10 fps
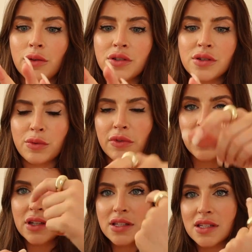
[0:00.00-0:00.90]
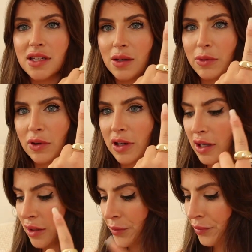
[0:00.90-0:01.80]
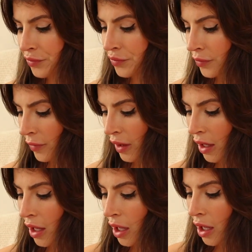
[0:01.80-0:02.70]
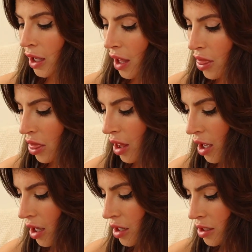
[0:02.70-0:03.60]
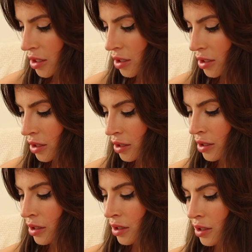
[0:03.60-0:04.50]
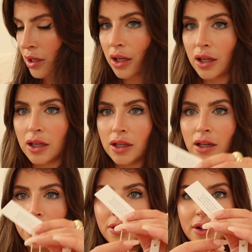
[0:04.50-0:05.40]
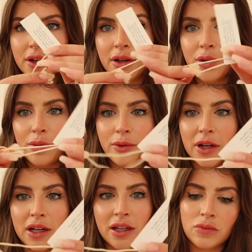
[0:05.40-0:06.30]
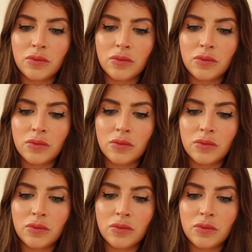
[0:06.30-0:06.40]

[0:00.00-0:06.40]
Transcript: which is more like a statement ring. And then a, another ring,